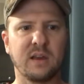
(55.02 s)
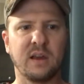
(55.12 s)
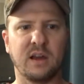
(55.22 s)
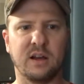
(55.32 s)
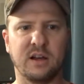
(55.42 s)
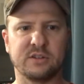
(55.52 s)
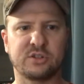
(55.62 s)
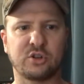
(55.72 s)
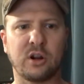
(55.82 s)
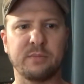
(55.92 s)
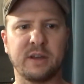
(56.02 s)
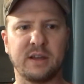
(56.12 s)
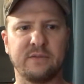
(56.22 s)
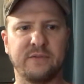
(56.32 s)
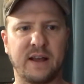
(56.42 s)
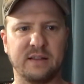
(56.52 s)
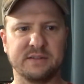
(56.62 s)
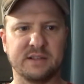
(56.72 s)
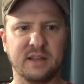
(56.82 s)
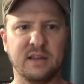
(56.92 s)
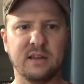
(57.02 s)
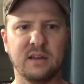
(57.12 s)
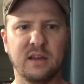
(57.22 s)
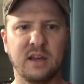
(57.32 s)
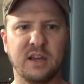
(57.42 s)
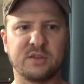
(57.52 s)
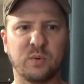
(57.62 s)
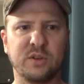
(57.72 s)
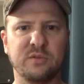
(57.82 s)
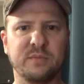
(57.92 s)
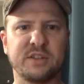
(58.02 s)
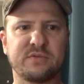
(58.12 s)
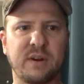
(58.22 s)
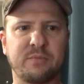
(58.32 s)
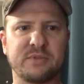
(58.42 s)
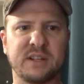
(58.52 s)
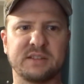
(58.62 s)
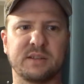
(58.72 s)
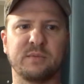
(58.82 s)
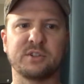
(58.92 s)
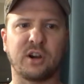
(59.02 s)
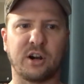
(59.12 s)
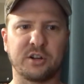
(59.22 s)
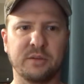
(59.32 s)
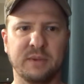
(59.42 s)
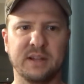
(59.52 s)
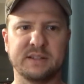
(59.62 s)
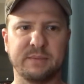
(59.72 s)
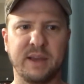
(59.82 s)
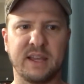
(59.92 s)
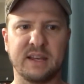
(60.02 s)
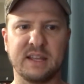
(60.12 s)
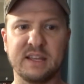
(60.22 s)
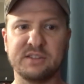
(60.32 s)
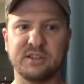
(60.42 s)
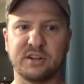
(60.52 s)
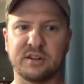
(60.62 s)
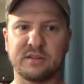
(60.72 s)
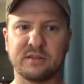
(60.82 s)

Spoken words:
strawman fallacy is when you misrepresent someone's argument to make it easier